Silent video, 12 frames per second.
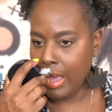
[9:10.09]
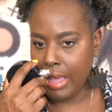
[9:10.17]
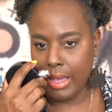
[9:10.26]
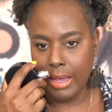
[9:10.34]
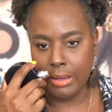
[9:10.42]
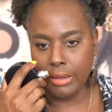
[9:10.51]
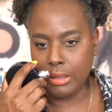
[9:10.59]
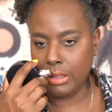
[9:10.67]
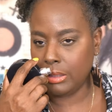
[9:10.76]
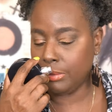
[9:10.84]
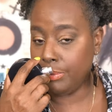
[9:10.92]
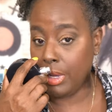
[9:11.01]
And
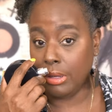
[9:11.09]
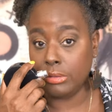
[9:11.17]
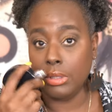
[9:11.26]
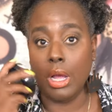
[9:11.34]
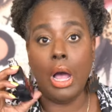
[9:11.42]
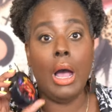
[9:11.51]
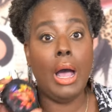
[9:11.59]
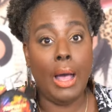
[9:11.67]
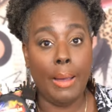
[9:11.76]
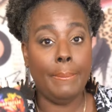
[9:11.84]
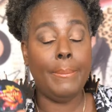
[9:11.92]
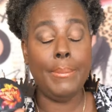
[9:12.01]
it smells
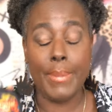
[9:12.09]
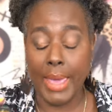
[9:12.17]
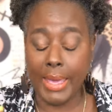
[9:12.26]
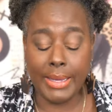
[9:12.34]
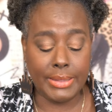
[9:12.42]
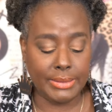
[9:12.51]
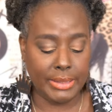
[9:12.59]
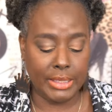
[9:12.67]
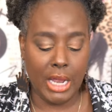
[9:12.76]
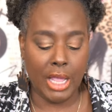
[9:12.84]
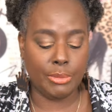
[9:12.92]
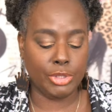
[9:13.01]
amazing.
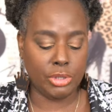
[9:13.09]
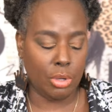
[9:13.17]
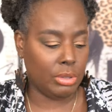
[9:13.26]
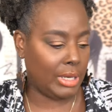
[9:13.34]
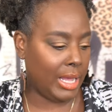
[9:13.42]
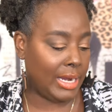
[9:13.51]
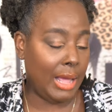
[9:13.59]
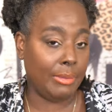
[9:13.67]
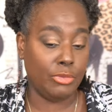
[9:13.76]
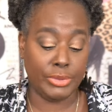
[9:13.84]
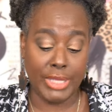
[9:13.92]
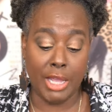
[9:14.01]
I am so glad I
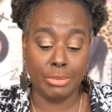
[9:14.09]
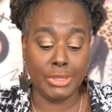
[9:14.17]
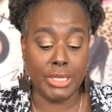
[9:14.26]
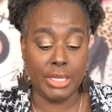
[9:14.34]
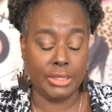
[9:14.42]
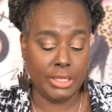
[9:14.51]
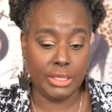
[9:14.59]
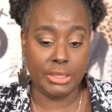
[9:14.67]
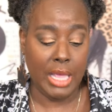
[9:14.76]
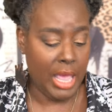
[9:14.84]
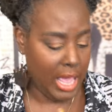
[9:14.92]
was able to get this.